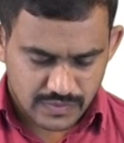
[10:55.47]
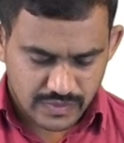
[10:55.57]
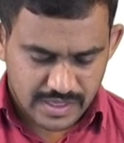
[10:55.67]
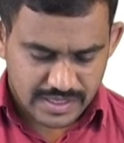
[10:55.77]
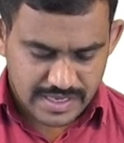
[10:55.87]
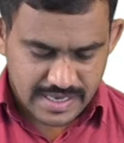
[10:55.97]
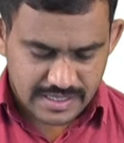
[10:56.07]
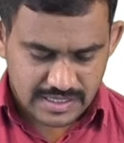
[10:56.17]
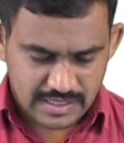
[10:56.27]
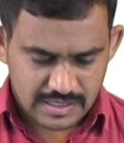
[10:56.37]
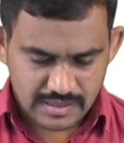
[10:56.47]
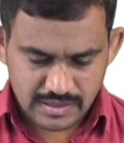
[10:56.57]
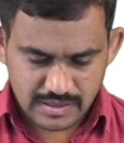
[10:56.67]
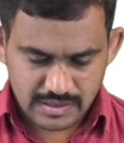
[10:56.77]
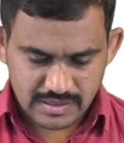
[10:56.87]
48,
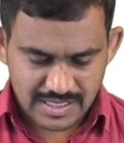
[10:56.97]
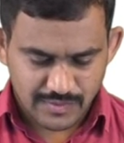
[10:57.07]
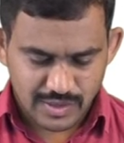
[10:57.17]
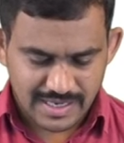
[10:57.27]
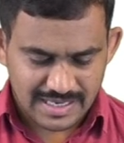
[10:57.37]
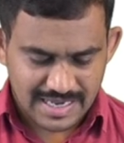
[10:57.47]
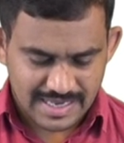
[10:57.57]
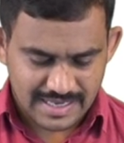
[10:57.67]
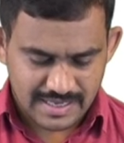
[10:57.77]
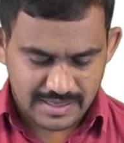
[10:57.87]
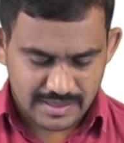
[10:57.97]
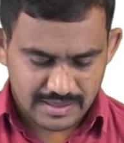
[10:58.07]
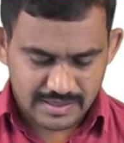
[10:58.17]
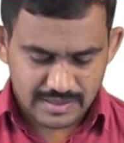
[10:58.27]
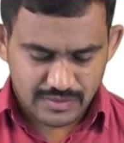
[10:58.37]
same will get like a,
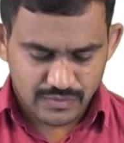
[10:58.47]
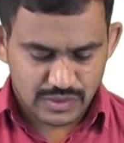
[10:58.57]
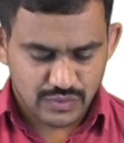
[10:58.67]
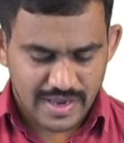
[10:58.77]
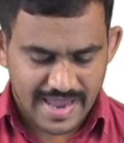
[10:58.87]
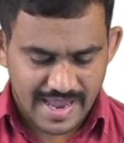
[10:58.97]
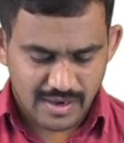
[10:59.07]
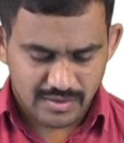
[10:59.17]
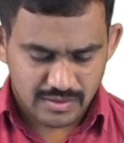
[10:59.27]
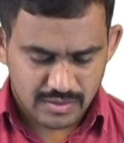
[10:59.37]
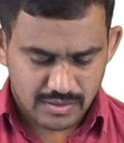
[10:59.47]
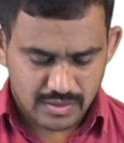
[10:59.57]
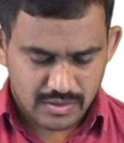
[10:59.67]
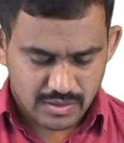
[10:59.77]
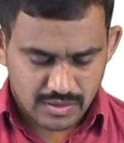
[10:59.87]
which we have.
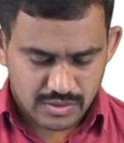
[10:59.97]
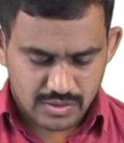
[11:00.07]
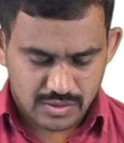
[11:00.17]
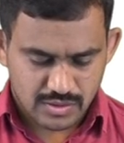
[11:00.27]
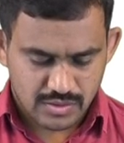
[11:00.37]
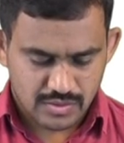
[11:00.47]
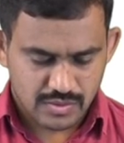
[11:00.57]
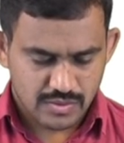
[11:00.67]
So